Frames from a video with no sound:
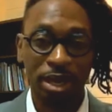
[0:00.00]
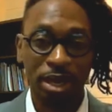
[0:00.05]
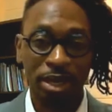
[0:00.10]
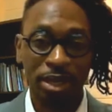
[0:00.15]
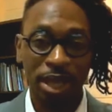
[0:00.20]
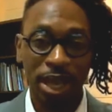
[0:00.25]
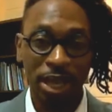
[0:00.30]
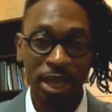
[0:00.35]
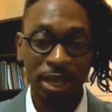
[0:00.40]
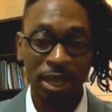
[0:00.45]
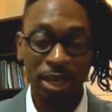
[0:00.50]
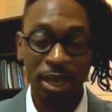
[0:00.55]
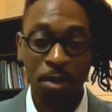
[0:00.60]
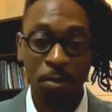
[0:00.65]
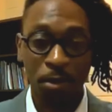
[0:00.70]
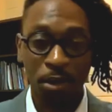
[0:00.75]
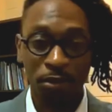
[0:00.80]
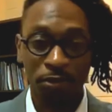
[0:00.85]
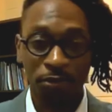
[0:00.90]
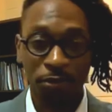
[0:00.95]
That can come
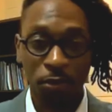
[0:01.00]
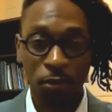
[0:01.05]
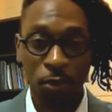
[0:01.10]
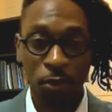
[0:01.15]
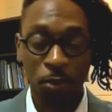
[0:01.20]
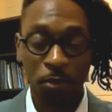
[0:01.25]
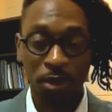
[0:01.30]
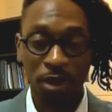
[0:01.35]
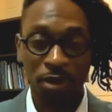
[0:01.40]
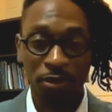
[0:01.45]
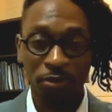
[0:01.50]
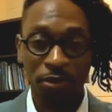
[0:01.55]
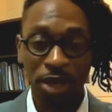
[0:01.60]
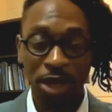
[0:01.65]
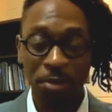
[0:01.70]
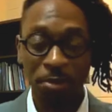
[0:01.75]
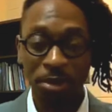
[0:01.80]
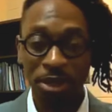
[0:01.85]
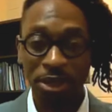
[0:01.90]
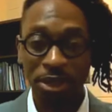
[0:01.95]
in the form of
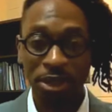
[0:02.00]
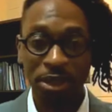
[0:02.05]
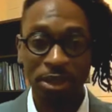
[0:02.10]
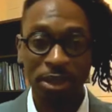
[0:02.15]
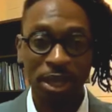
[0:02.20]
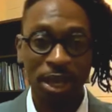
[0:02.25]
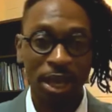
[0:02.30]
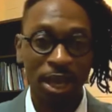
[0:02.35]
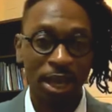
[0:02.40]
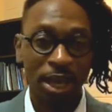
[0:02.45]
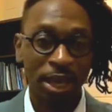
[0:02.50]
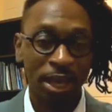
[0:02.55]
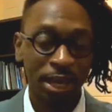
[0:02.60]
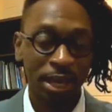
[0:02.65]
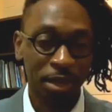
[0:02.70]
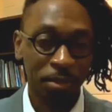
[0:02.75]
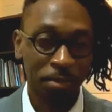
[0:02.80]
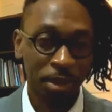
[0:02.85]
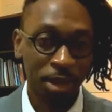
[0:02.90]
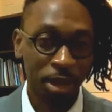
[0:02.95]
images, it
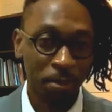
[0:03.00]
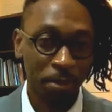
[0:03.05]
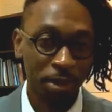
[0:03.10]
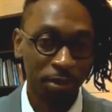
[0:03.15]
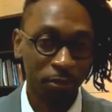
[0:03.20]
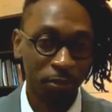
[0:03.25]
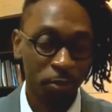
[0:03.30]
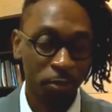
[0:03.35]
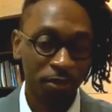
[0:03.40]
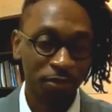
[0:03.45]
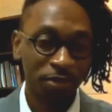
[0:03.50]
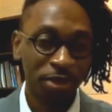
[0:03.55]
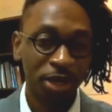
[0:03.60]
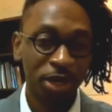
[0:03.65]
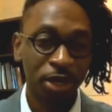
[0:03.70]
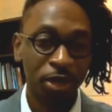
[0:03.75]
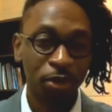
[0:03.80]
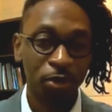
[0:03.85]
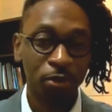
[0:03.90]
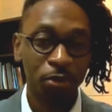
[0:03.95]
can come in the form of
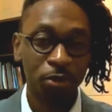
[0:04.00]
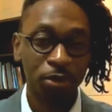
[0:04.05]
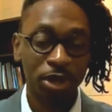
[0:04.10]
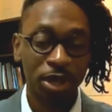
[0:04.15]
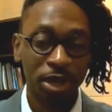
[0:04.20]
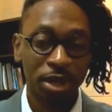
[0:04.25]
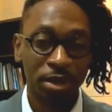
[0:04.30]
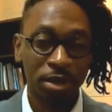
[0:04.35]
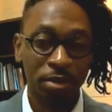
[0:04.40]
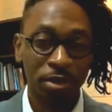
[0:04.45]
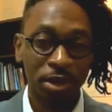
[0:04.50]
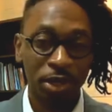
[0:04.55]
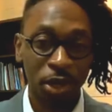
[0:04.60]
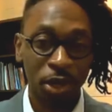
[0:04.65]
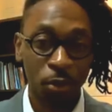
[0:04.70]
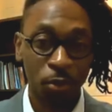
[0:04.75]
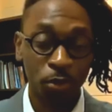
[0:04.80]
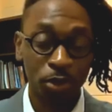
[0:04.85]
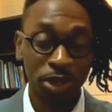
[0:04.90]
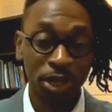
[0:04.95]
videos,
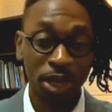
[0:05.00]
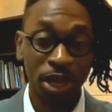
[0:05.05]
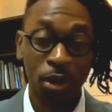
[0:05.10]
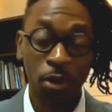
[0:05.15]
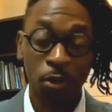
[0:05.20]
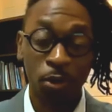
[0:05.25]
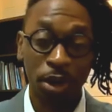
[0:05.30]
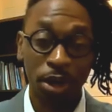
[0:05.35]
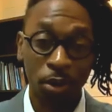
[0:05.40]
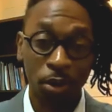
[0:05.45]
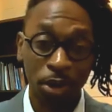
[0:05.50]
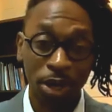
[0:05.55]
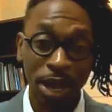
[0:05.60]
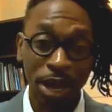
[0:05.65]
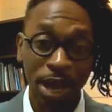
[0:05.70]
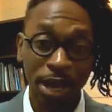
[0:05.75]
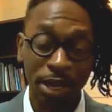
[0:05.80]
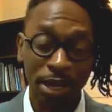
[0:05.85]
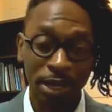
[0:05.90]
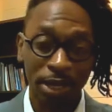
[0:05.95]
notes, or
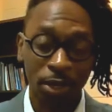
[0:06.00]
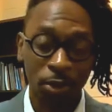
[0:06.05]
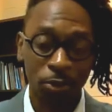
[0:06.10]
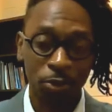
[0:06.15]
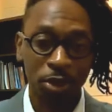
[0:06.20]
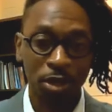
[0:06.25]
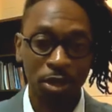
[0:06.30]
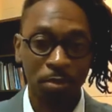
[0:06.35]
guided notes.